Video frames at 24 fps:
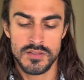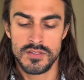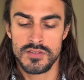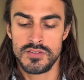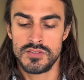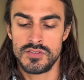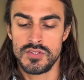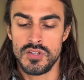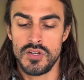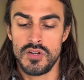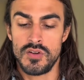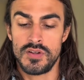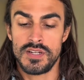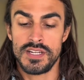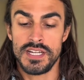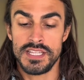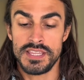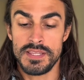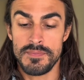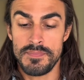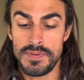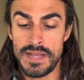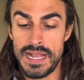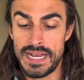So cut
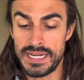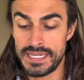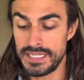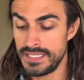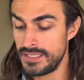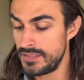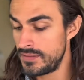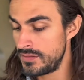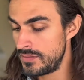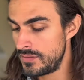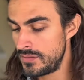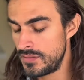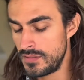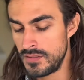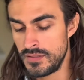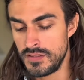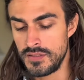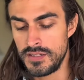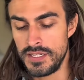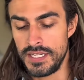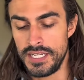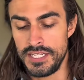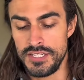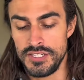the packet,
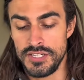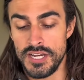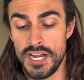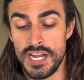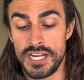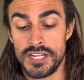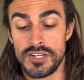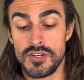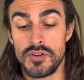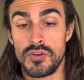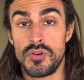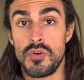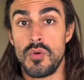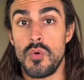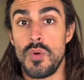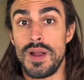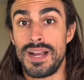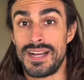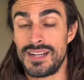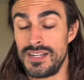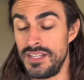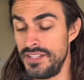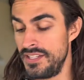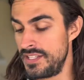and you got to go
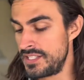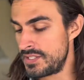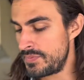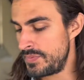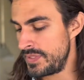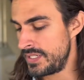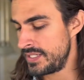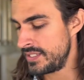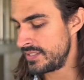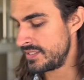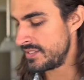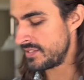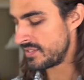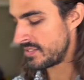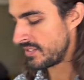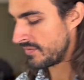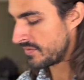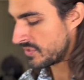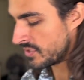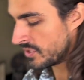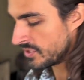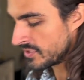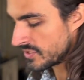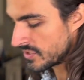quick on this because this stuff
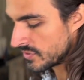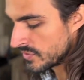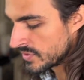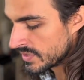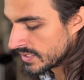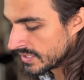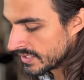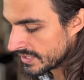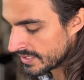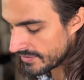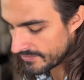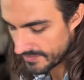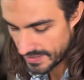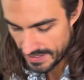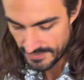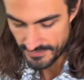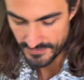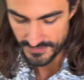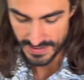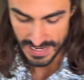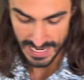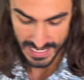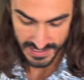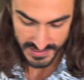starts to solidify
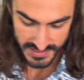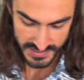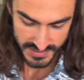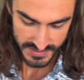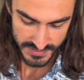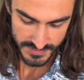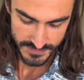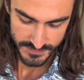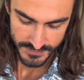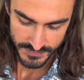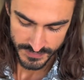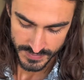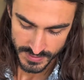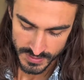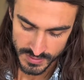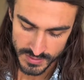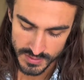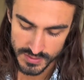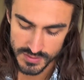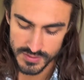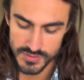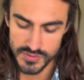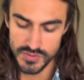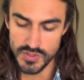fast.
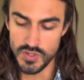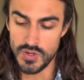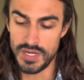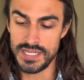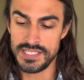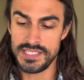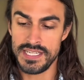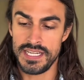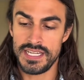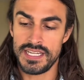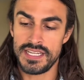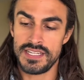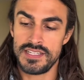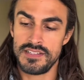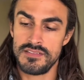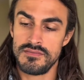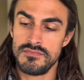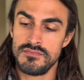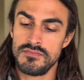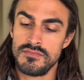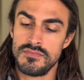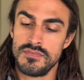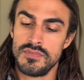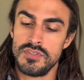So I take it,
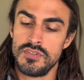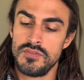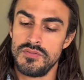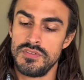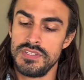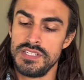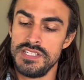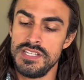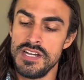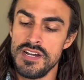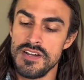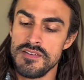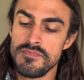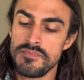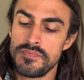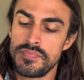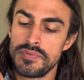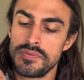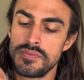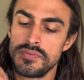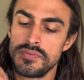we dump.